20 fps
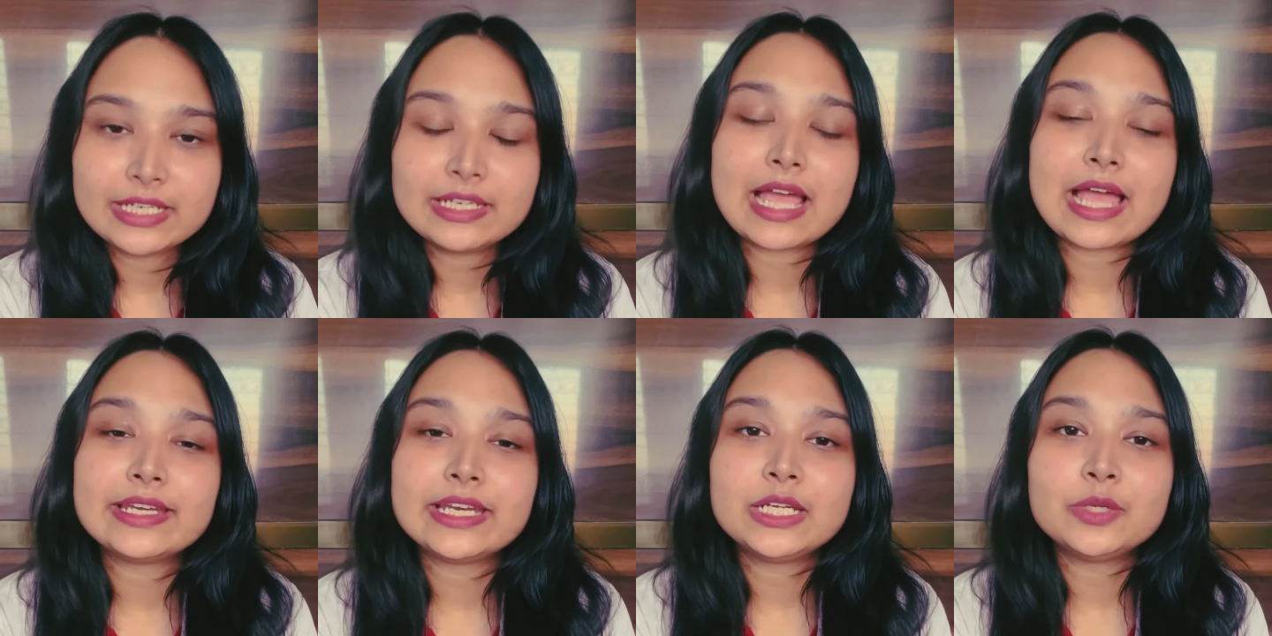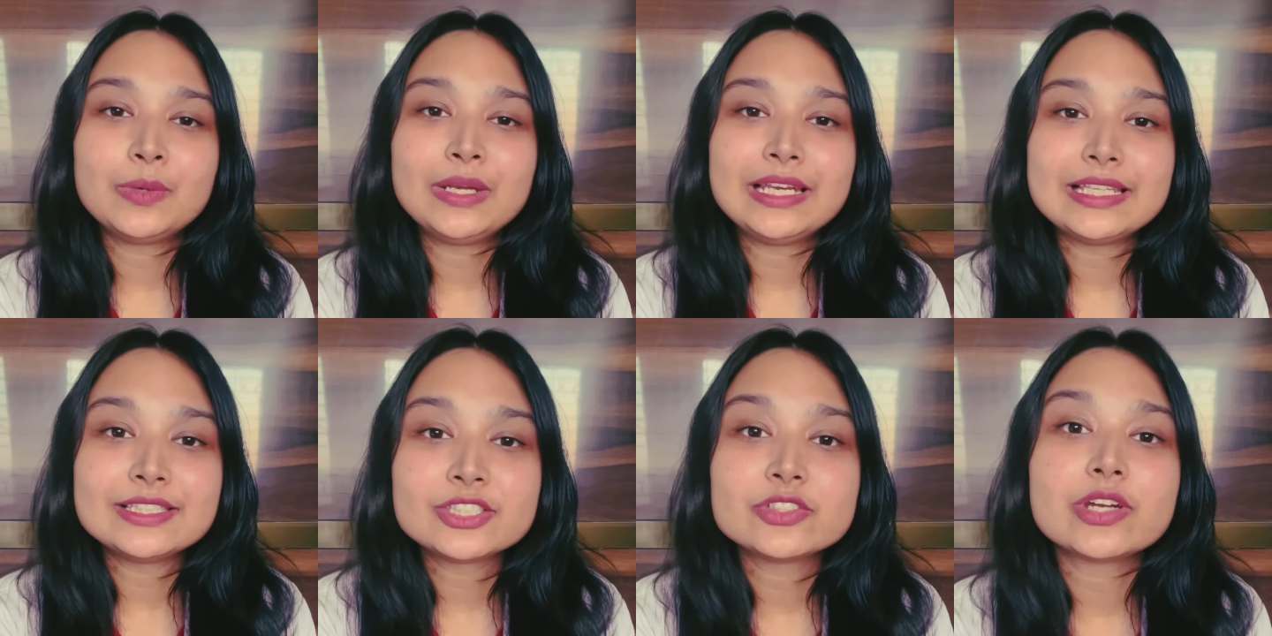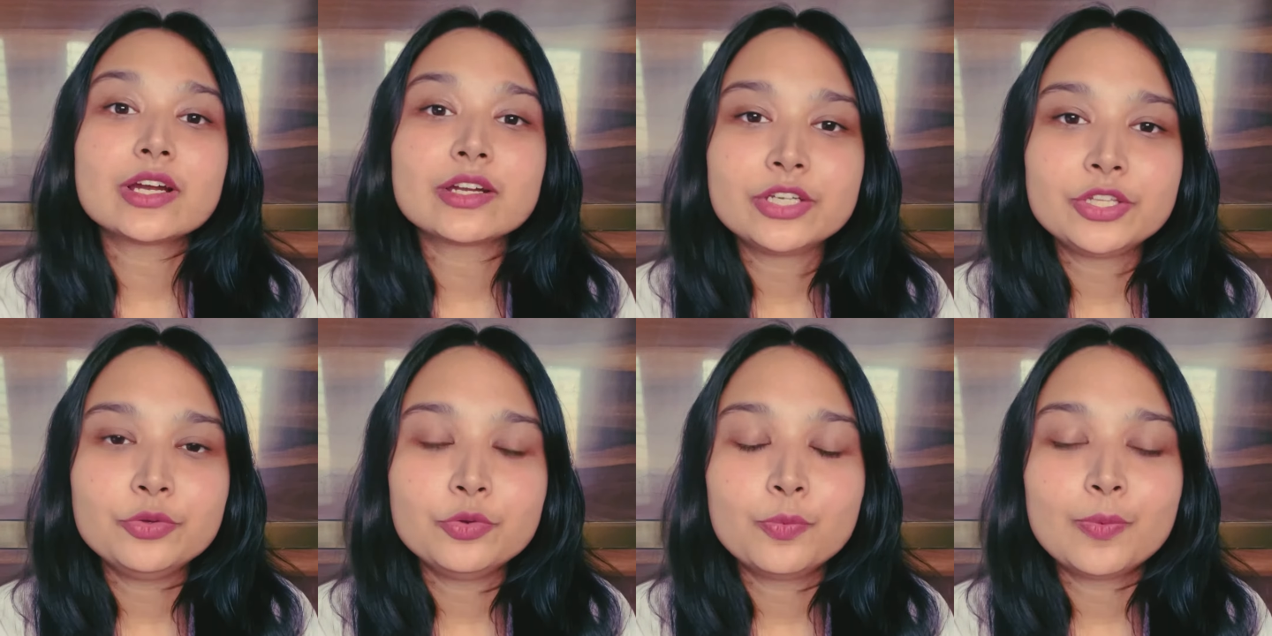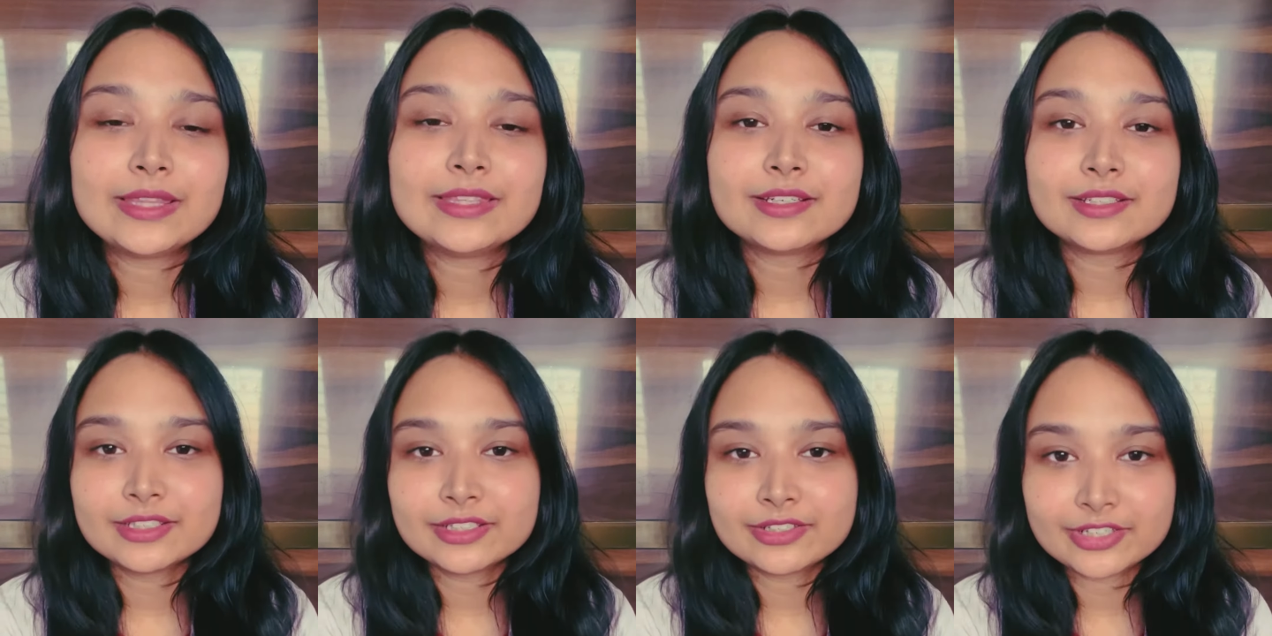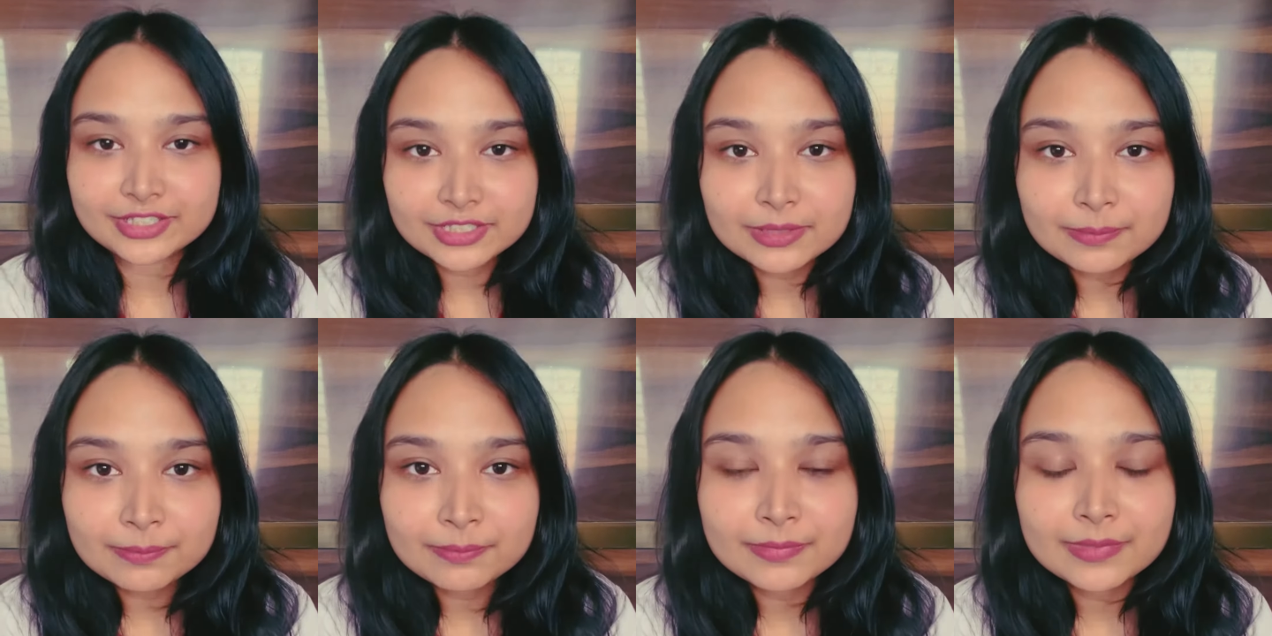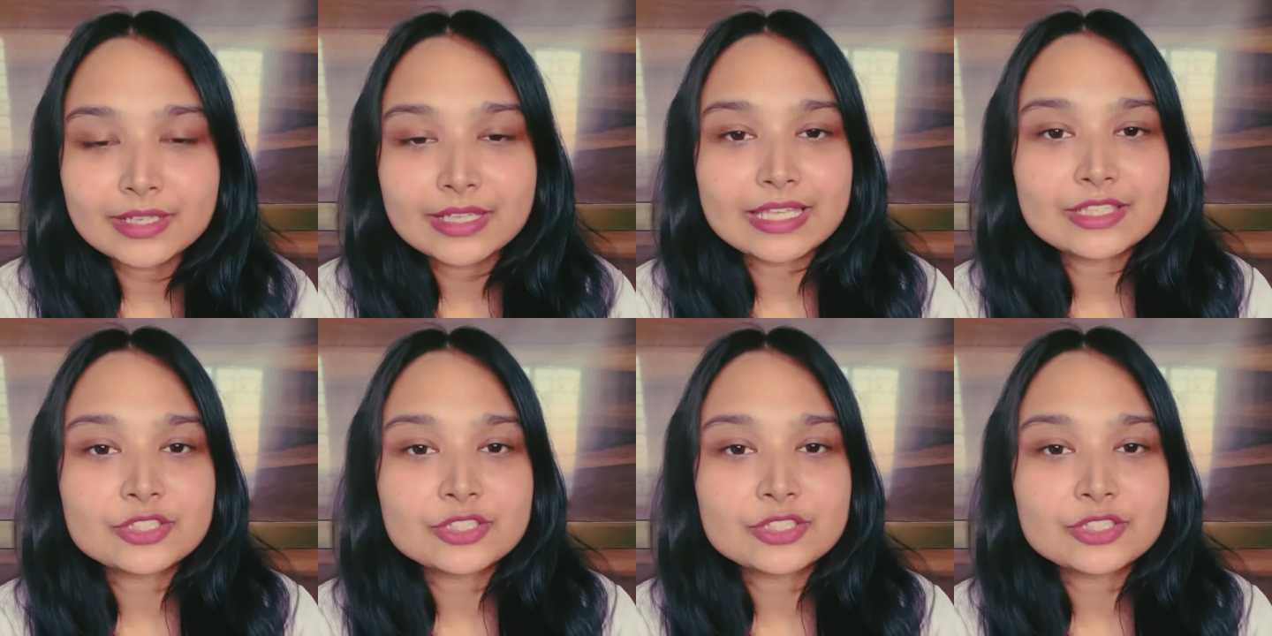and it will instruct you whether the rhythm is